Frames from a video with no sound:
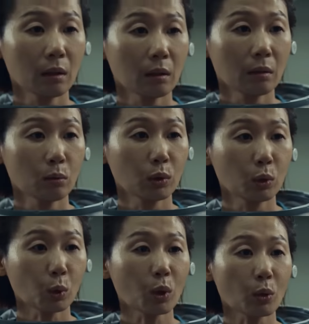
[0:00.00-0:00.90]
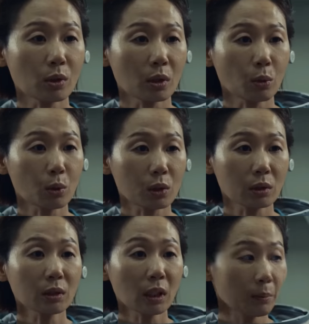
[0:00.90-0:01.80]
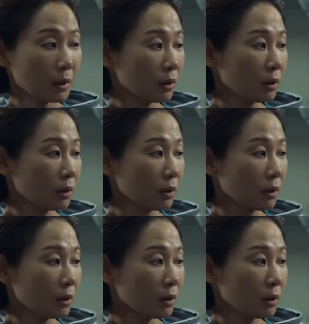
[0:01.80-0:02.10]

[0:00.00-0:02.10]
go to the classified data unit.